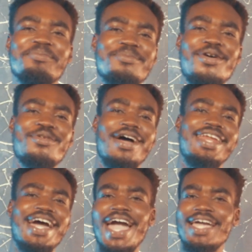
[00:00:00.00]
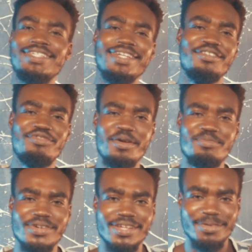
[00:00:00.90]
Bongo, the guy is a
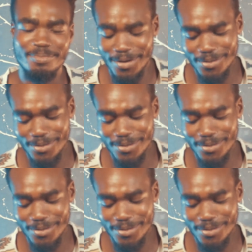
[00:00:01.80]
different breed.